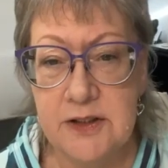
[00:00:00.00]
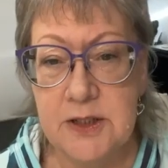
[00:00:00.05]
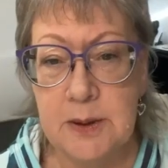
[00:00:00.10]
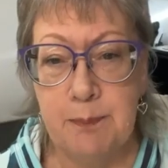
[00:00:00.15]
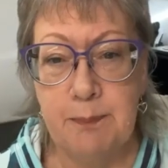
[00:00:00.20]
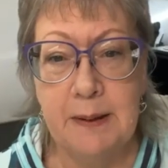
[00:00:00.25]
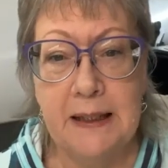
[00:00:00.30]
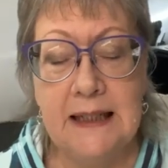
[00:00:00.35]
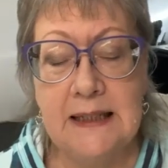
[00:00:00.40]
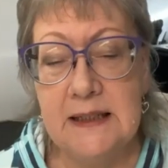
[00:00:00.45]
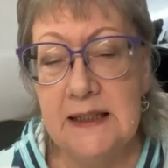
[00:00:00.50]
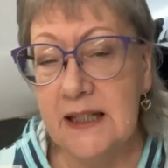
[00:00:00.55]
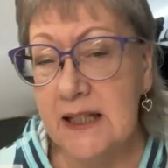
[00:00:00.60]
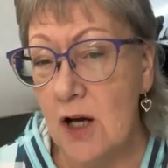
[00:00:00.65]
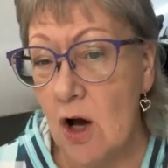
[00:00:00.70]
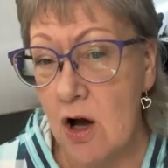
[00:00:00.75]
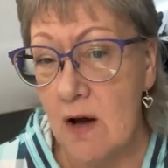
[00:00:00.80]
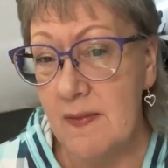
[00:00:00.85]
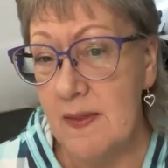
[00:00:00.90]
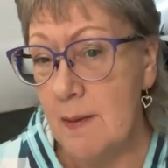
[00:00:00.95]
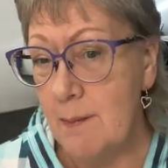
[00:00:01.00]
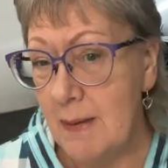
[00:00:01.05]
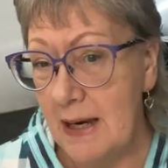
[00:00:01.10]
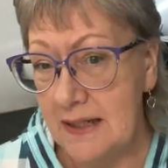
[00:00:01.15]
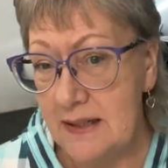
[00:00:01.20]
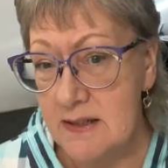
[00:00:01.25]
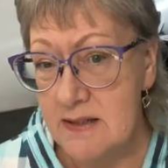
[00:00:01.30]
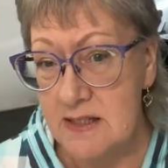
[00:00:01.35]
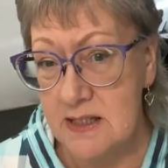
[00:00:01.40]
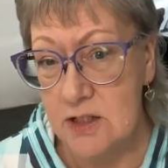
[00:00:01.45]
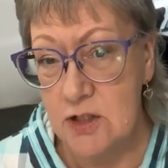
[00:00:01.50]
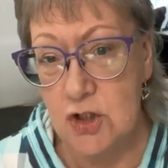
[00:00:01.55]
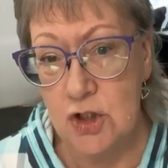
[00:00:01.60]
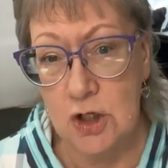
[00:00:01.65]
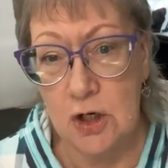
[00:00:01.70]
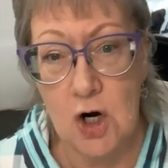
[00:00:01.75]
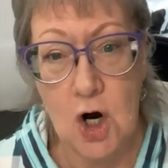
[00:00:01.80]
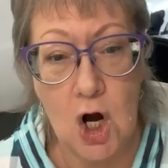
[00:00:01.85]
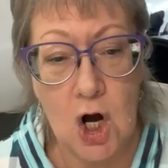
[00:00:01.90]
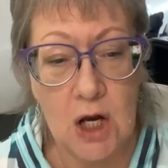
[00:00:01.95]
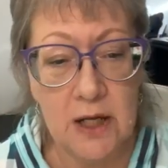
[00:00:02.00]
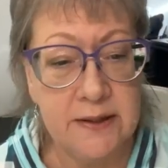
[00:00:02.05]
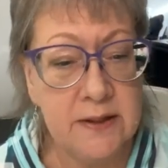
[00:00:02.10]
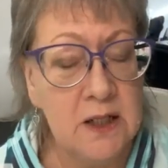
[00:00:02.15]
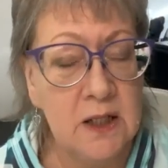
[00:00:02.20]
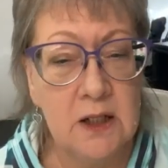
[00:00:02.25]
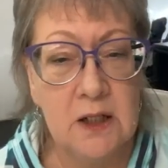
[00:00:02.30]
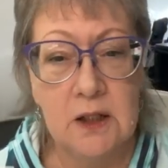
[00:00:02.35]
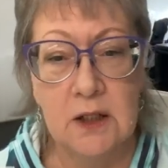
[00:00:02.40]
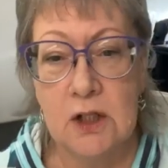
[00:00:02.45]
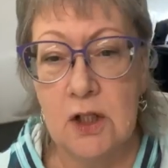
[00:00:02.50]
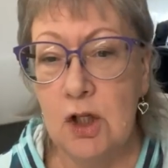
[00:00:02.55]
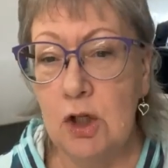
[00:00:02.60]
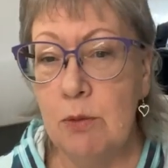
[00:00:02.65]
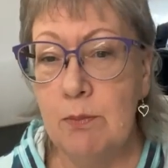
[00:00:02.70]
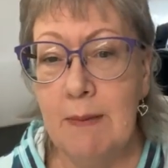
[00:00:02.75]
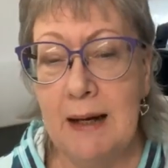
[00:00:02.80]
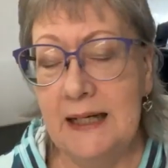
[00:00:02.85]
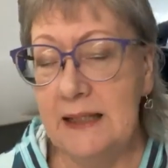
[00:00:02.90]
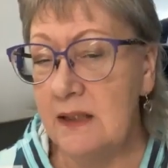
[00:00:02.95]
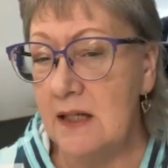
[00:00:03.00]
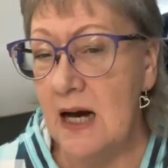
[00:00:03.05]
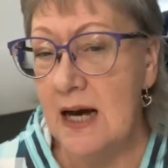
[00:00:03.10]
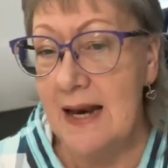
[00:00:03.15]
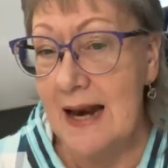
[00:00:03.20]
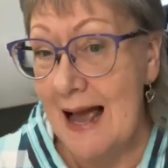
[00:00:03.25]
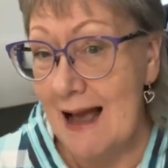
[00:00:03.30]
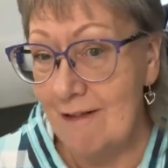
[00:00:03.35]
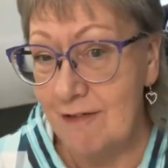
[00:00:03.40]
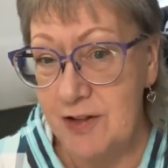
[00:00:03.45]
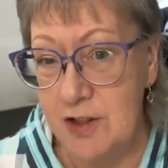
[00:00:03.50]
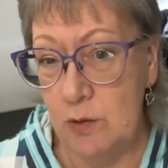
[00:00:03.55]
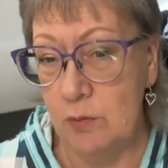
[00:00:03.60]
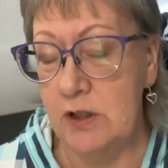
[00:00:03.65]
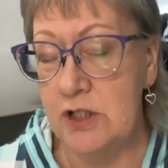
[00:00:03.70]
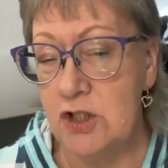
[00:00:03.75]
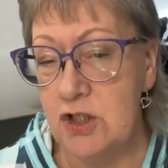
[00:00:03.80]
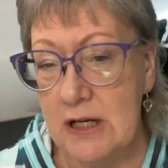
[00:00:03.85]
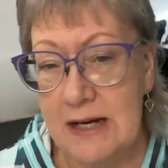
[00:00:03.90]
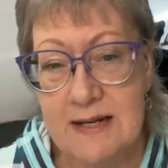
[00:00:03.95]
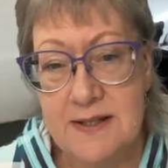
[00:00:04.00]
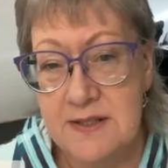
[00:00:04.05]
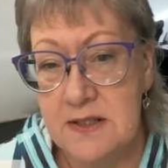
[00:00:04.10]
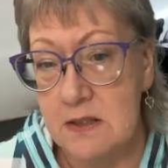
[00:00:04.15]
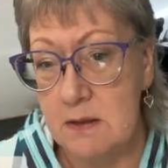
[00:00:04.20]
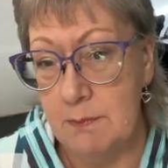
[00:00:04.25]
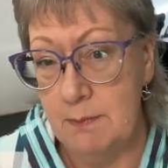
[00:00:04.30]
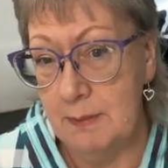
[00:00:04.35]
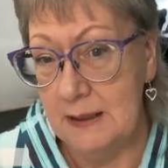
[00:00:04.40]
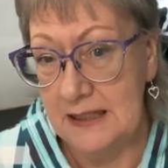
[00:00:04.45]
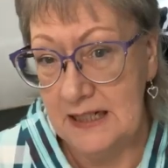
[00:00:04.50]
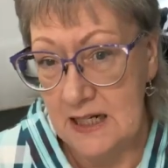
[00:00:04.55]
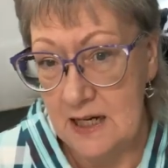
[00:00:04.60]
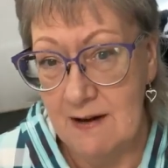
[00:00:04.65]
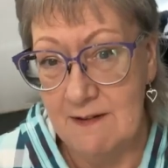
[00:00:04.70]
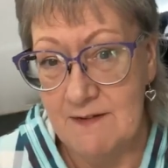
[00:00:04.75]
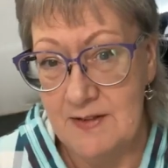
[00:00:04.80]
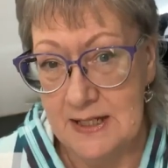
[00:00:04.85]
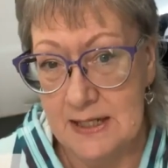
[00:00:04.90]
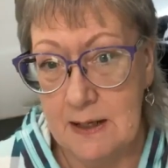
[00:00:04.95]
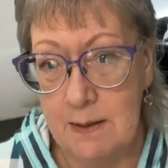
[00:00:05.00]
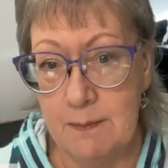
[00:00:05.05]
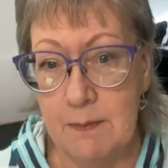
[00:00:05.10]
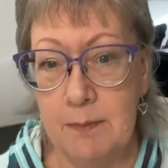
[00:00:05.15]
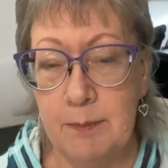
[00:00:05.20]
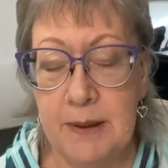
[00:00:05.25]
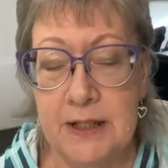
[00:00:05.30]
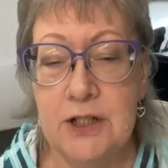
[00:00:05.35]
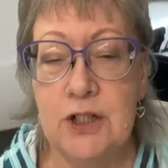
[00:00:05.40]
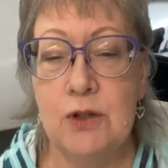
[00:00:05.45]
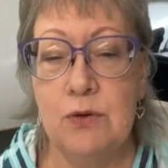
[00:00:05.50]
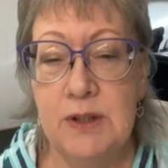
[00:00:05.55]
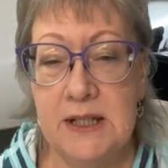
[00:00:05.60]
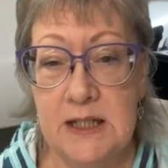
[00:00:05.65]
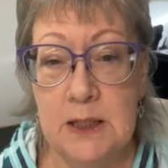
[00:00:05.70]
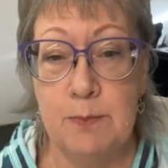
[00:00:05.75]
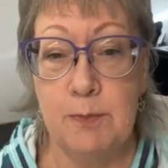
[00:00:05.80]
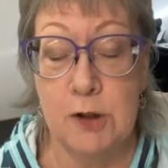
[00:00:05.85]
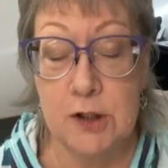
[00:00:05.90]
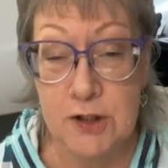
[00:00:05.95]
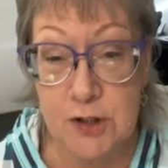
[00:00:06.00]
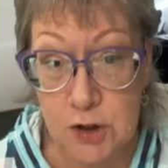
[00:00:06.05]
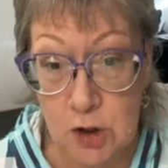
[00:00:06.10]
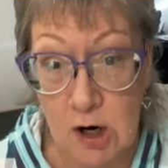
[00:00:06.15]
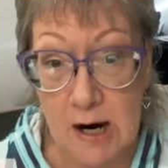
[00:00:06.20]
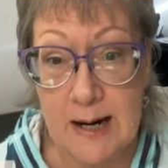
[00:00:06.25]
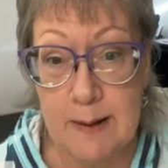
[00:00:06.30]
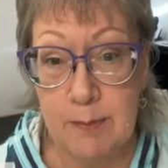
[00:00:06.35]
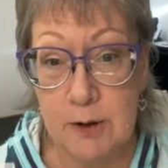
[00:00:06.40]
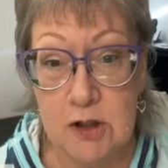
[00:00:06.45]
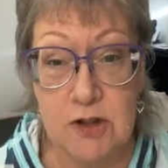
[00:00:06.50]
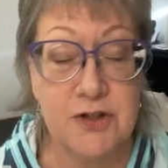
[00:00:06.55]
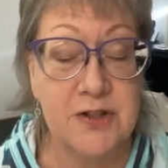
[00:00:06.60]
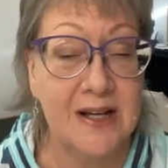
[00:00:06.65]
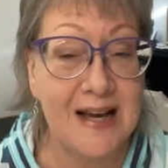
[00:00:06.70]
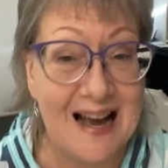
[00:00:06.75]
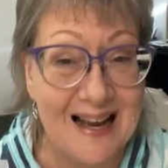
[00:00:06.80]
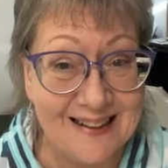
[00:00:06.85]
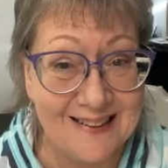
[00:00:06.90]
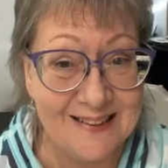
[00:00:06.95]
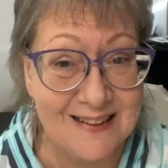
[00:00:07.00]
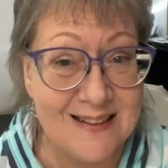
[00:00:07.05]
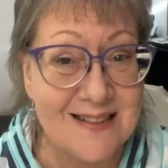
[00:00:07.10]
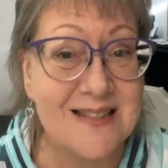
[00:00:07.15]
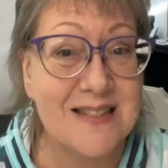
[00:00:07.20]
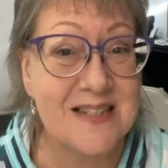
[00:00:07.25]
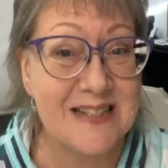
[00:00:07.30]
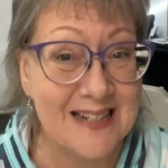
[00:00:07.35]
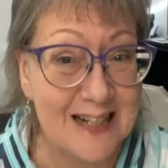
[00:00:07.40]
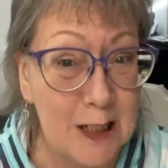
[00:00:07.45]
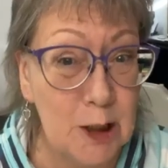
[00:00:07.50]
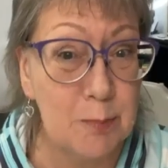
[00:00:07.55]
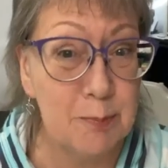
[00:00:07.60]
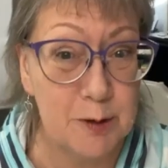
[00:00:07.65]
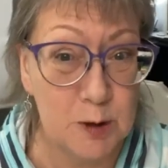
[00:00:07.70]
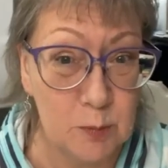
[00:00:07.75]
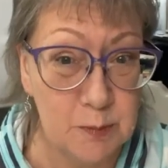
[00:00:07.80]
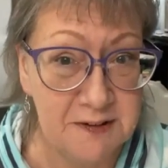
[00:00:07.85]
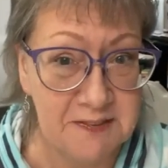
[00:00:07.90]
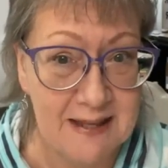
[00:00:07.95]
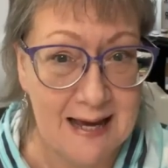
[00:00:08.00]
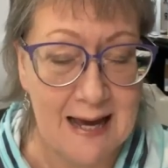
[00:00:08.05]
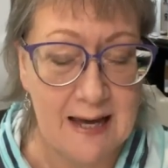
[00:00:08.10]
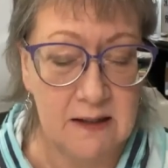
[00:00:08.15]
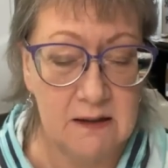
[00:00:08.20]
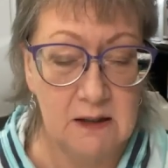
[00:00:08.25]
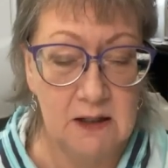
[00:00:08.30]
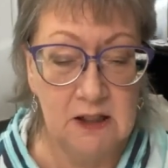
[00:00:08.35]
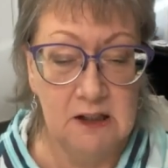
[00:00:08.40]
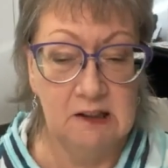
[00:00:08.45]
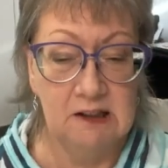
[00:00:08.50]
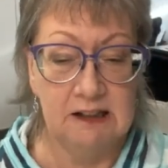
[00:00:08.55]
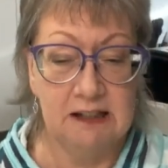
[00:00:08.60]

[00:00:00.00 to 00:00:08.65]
Depending on the medicines you're on, you may not have to adjust many of them, but you need a prescriber's guidance to help you with that.